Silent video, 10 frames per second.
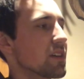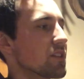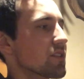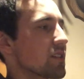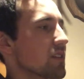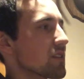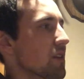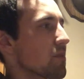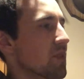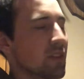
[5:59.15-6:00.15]
Just get
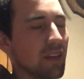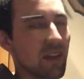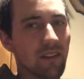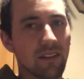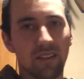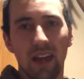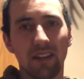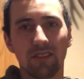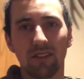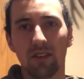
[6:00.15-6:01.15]
something that
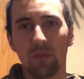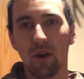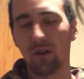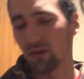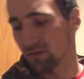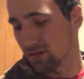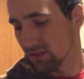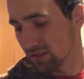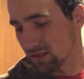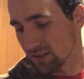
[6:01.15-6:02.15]
attaches to your bow,
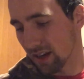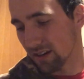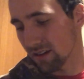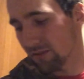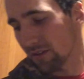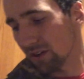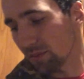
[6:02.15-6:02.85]
is not going to fall